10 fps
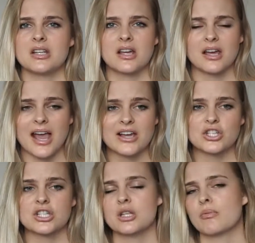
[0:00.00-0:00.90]

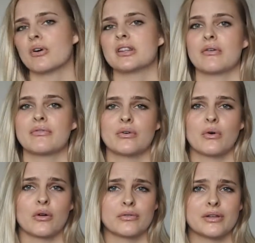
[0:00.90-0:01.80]
occasionally to the point they'll feel
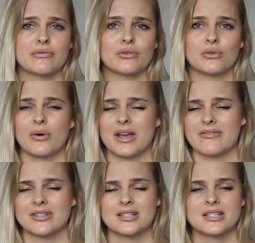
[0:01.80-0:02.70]
overly full or
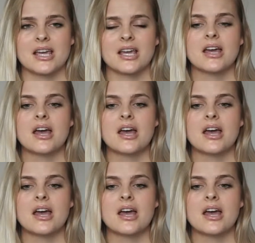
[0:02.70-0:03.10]
even sick